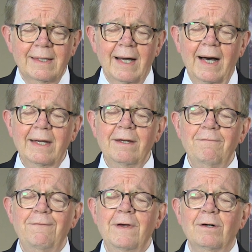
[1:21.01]
God
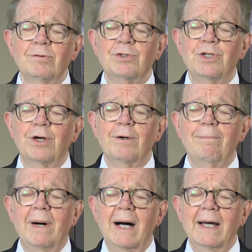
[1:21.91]
infills your
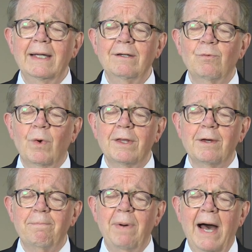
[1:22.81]
mind with
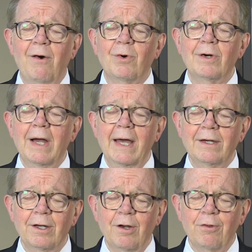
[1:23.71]
a power
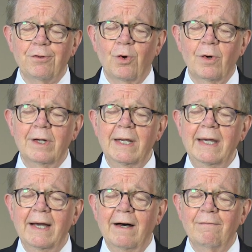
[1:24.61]
and an
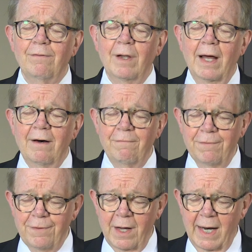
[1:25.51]
authority of love
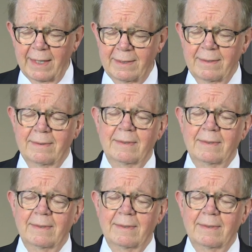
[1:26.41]
thought,